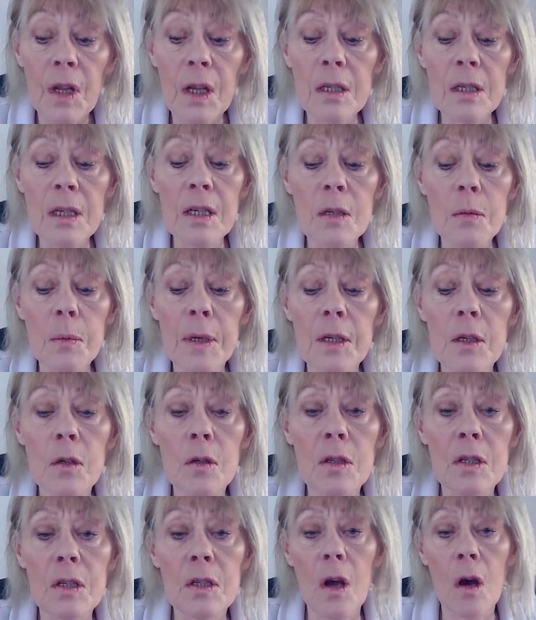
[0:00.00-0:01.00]
This is when
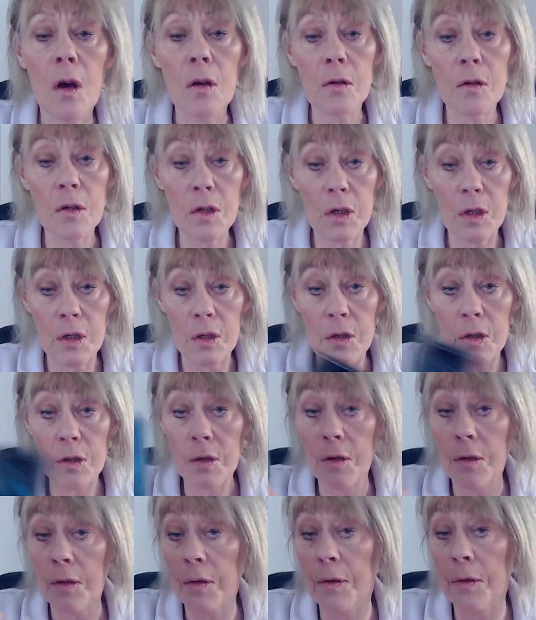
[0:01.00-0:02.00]
you start
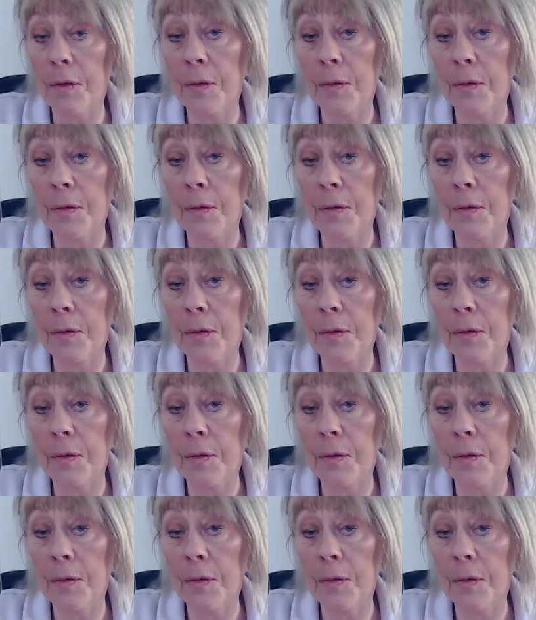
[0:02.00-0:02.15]
to